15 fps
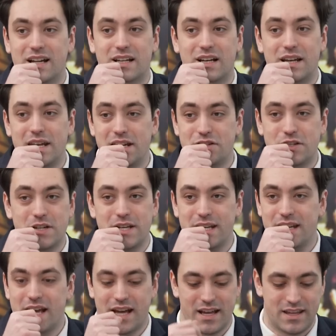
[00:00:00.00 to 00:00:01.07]
A
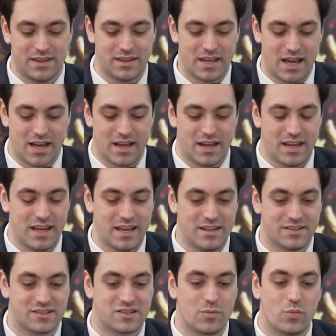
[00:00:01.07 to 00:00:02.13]
clinician
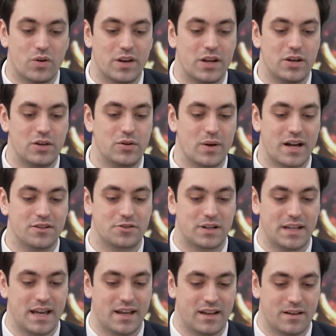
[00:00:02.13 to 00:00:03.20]
is someone who
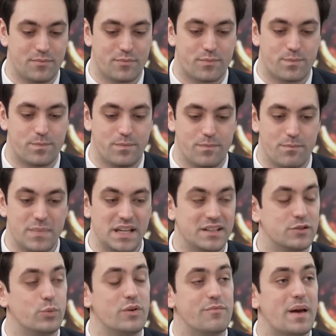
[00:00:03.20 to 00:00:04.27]
actually
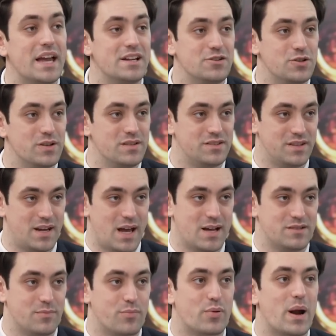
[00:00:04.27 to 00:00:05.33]
meets with patients and
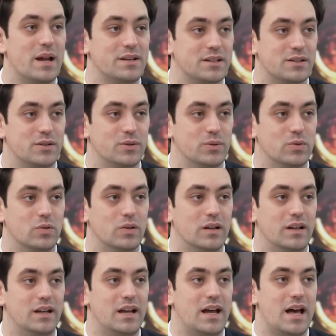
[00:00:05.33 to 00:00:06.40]
has a practical
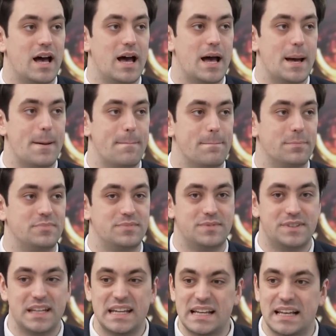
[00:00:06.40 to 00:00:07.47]

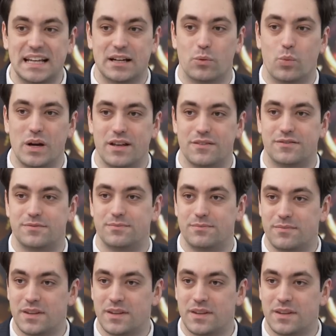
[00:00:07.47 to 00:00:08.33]
dealing with